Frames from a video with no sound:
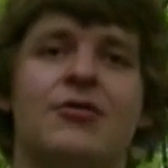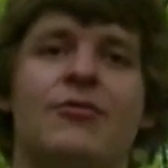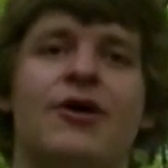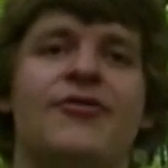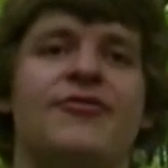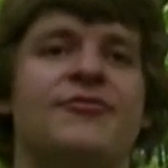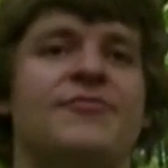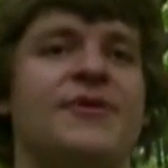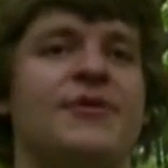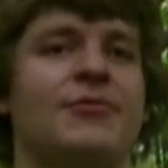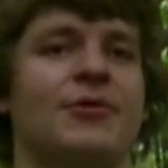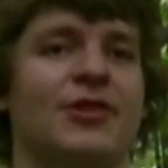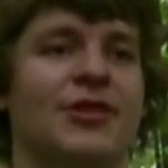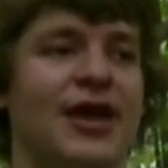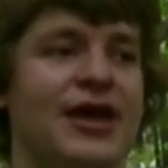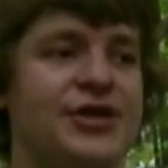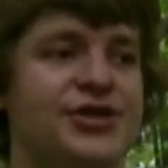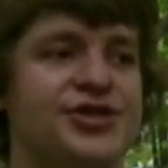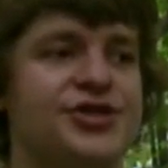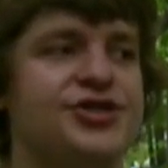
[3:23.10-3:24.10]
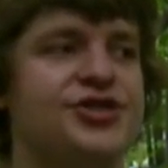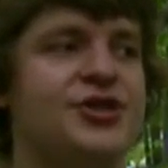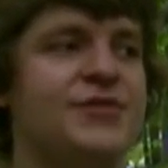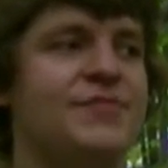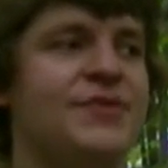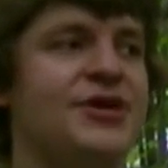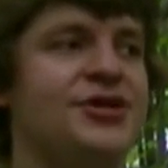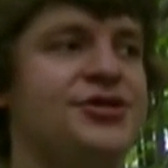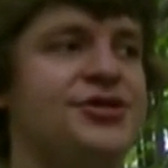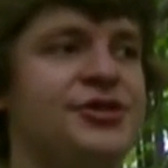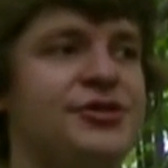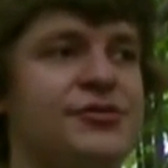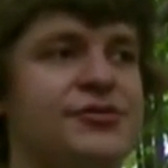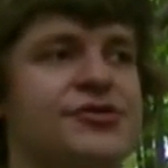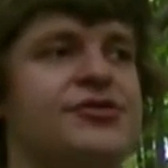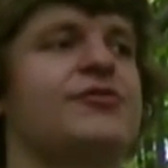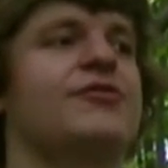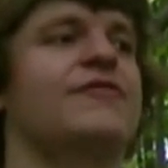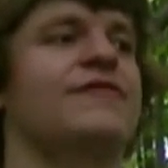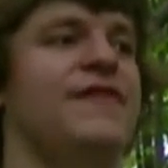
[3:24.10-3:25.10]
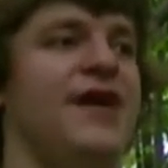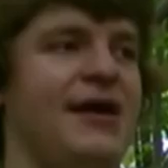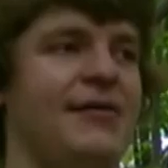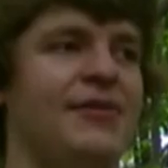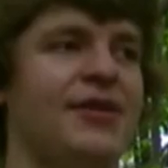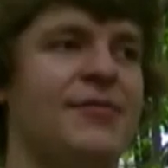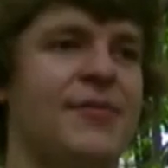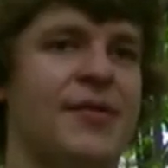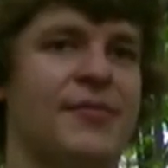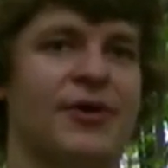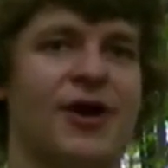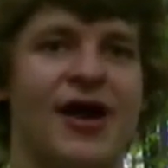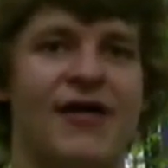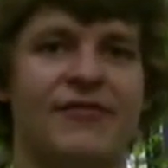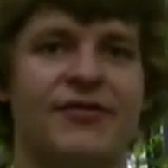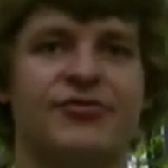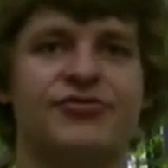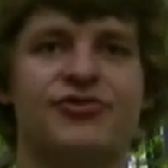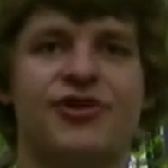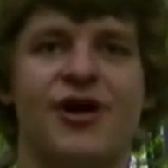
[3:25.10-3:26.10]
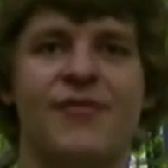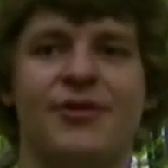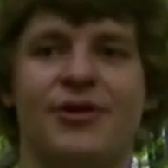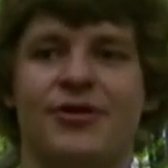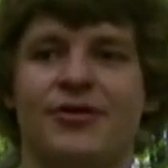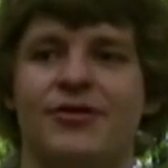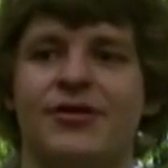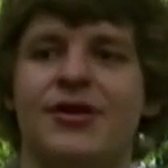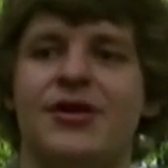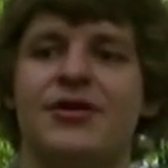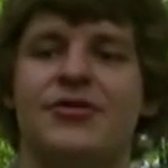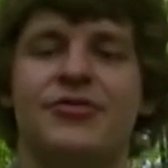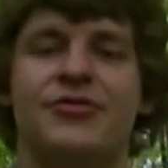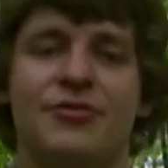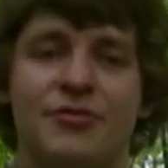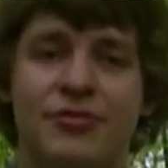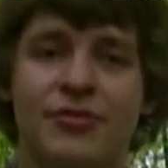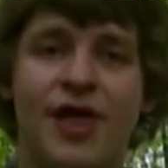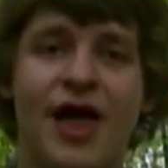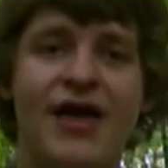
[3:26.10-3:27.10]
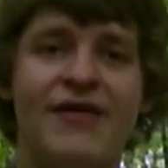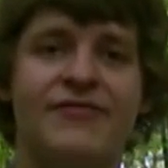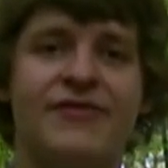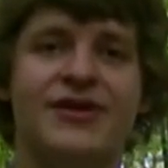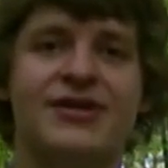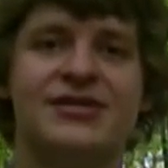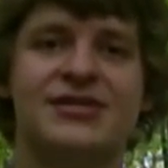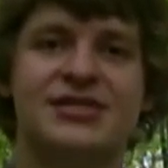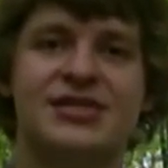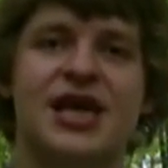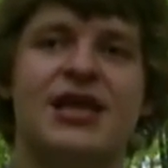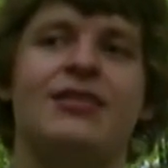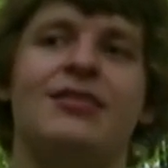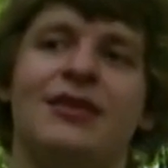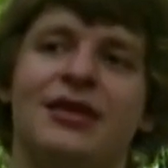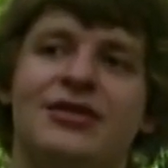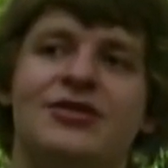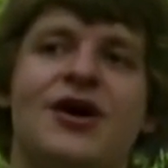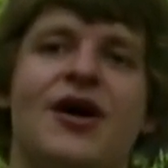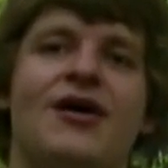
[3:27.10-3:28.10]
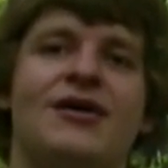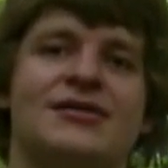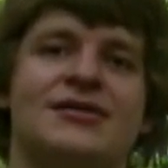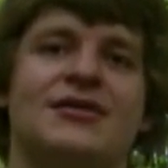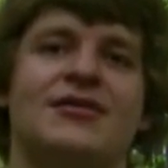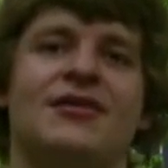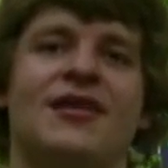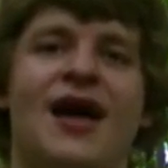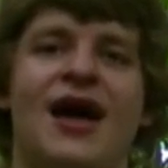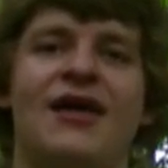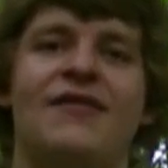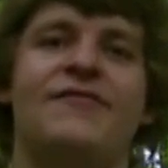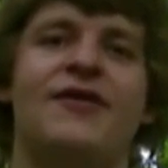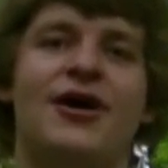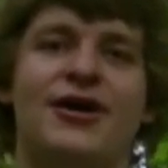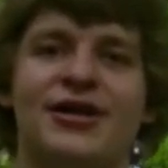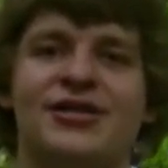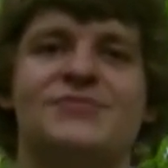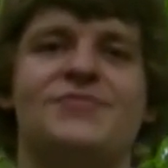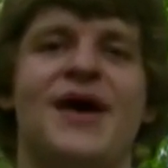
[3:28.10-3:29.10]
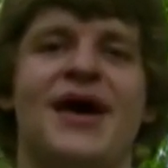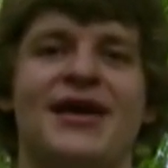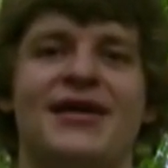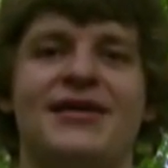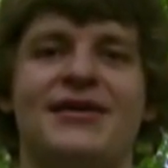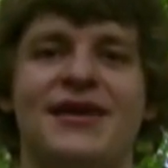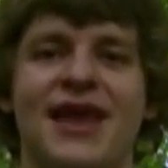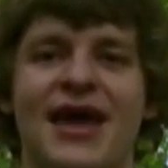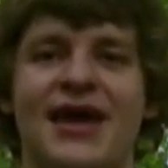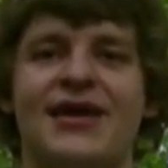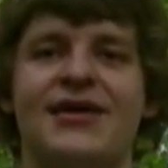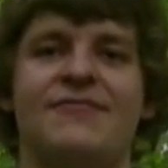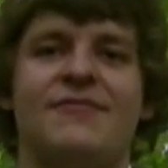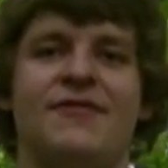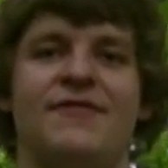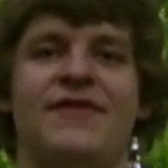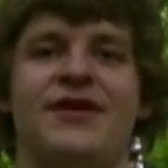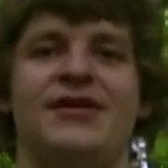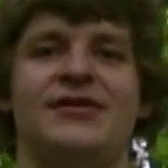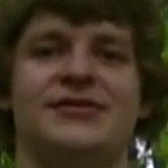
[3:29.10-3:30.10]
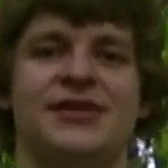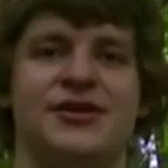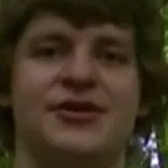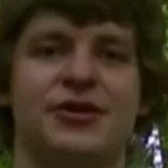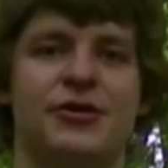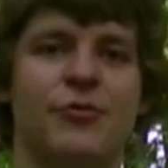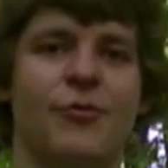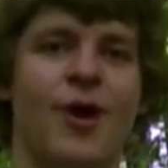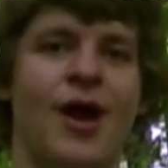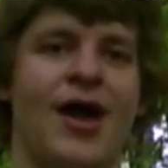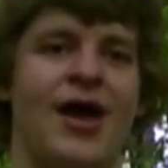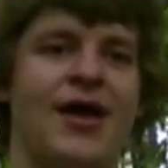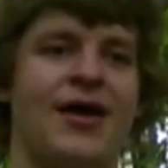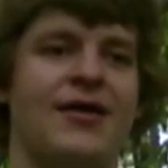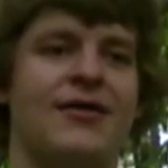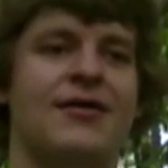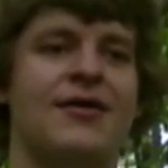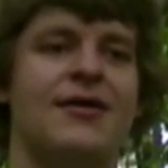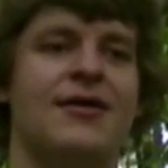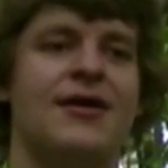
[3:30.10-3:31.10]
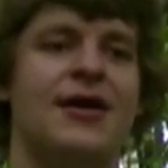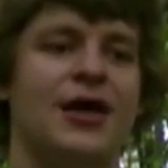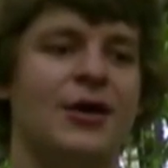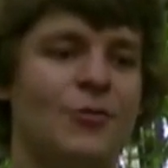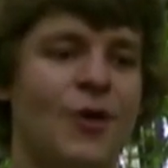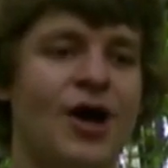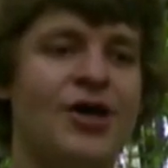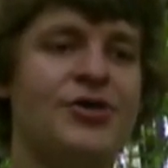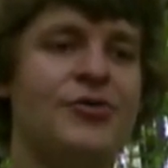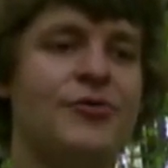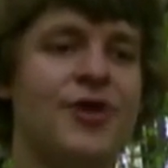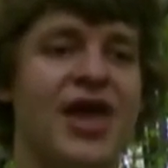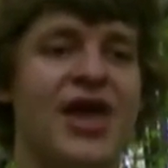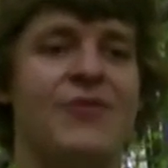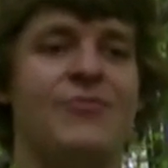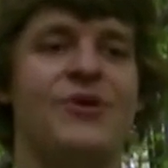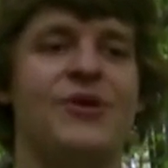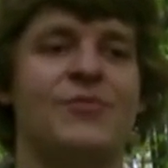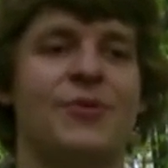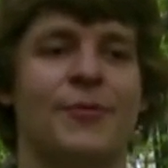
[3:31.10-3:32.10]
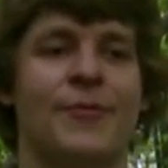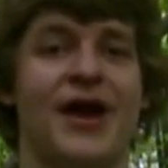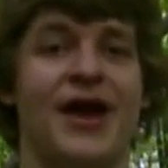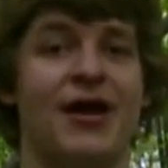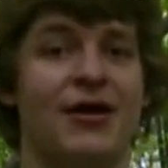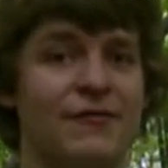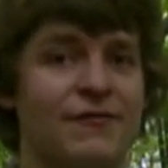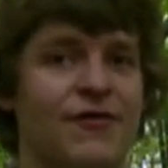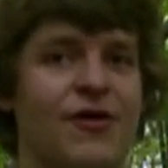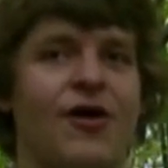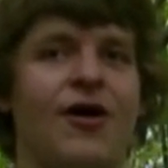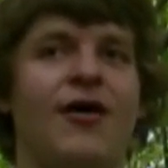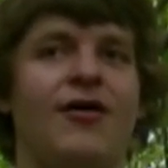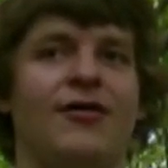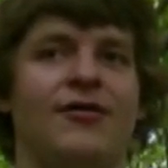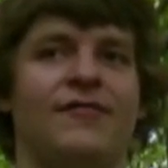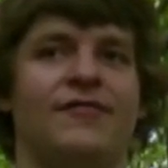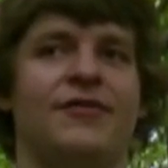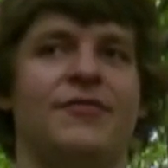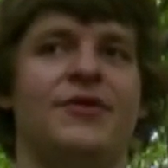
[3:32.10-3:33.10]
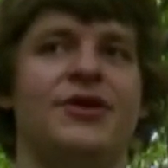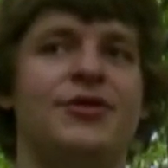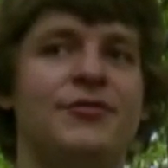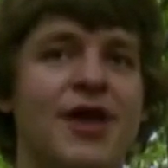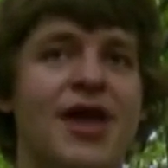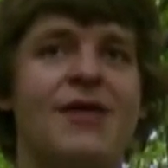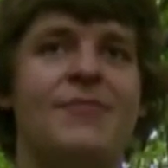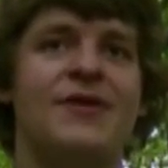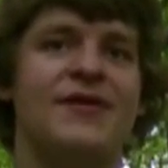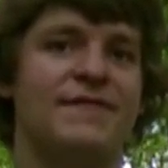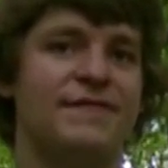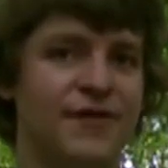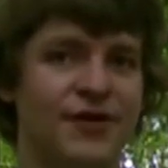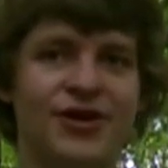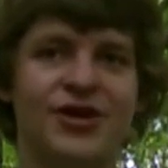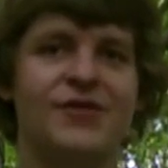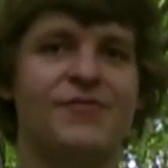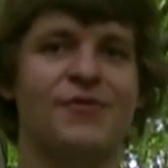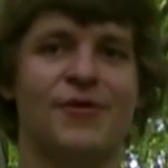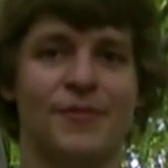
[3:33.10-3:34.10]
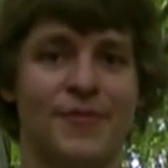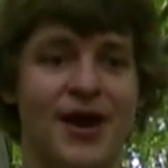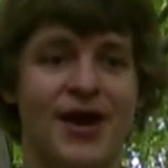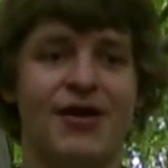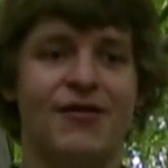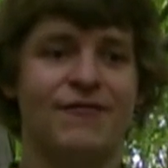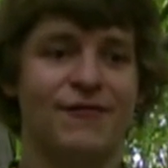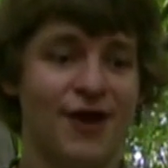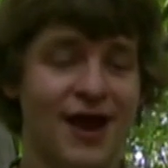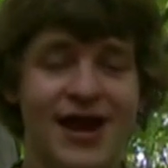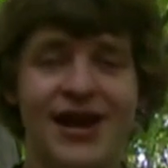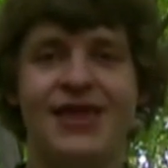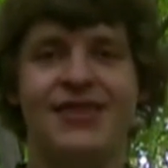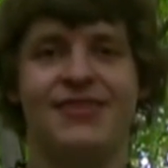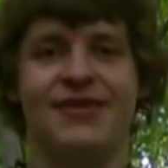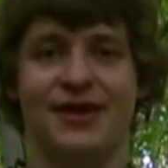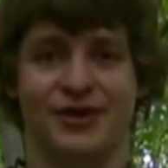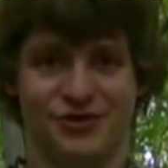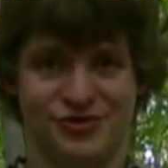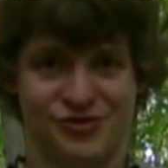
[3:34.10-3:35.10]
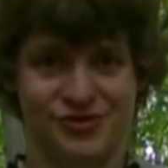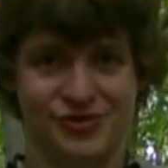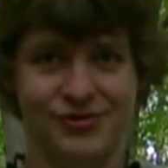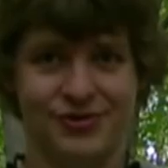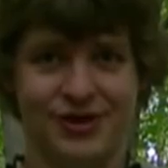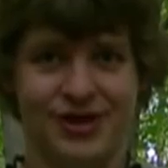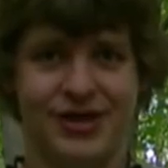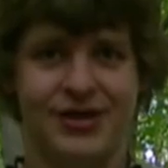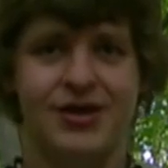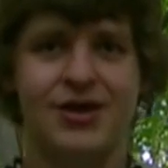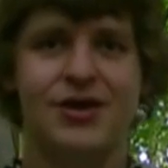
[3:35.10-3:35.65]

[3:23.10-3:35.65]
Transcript: whether it be relationship issues, or a family member having trouble. Life can suddenly toss a lot of unexpected negative events in your way and while you can't be prepared for all of them, and you can't be fully prepared for anything, truly,